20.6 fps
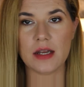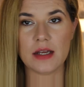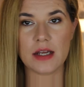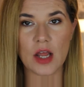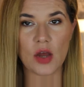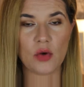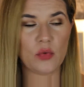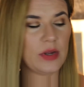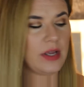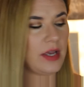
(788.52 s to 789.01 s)

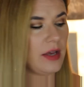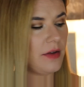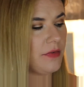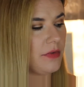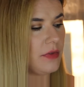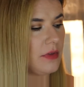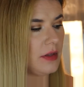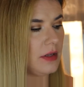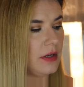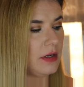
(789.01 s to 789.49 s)
Now we
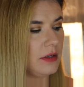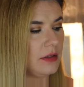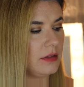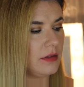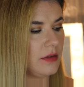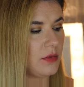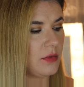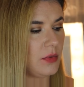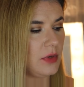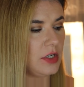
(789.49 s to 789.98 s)
have
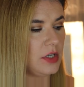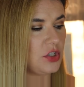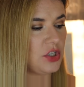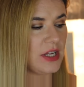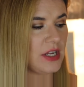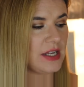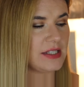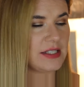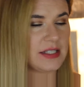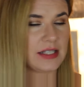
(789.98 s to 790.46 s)
three
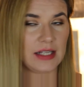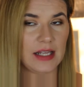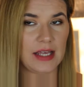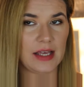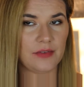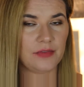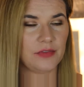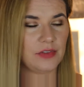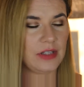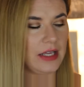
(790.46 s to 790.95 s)
shades
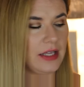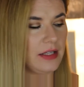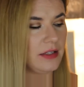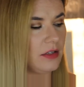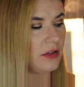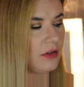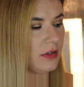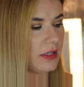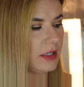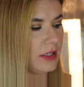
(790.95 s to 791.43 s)
left,
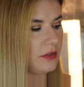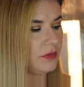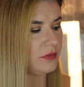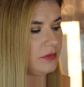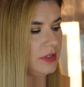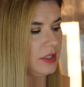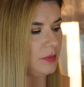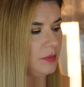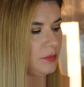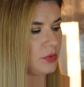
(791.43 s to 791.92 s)
and they are kind
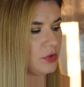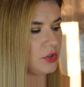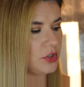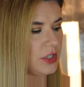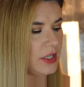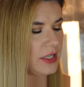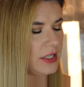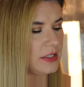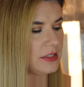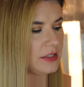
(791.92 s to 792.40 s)
of deeper
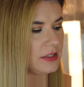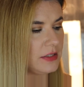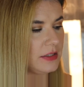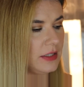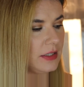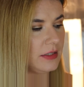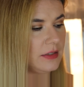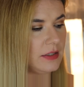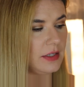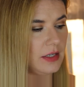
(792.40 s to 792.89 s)
shades
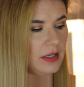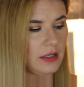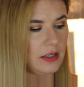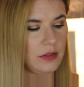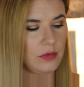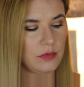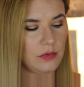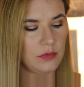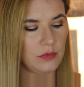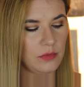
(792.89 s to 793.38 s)
than the
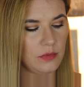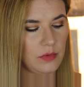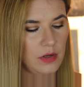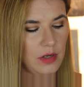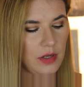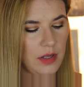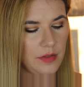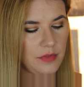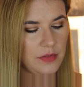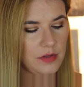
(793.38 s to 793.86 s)

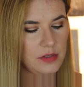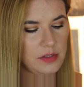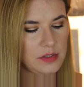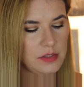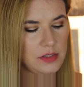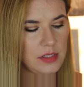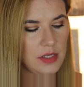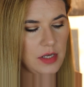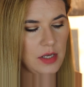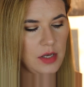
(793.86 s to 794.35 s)

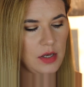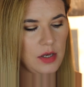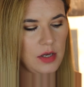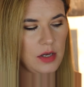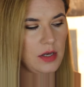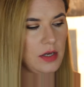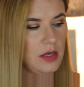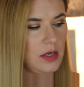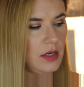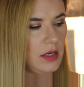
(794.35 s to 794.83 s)
others.
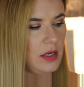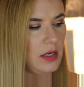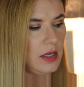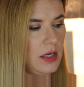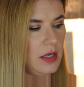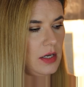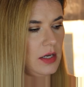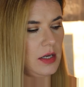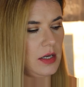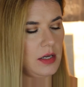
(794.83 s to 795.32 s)

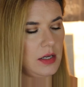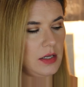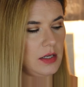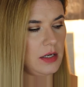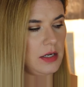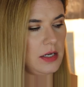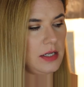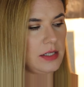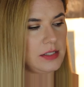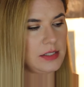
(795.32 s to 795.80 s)

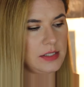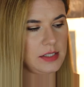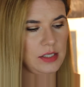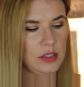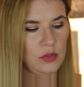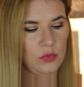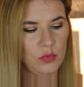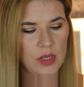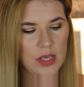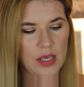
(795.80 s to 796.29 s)
Uh, let's
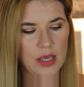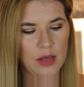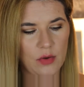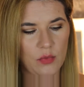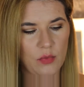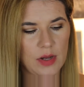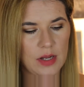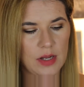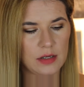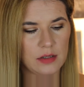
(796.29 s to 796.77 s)
see, we
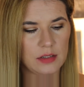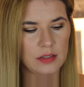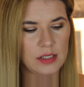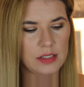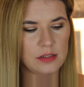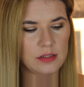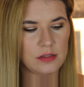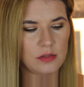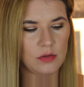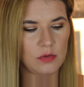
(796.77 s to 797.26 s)
have one
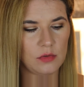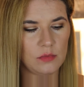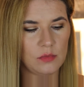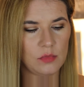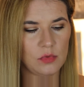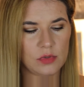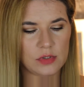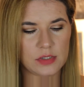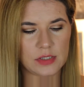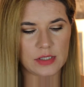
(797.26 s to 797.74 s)
that's
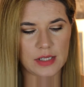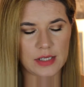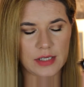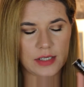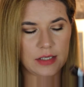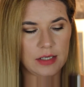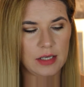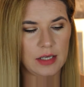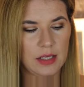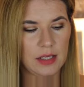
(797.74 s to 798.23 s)
almost
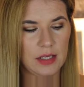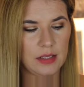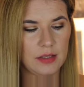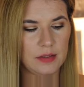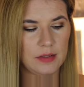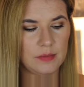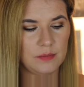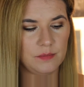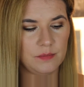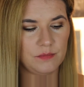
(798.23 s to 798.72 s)
like
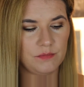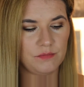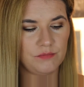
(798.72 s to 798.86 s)
uh,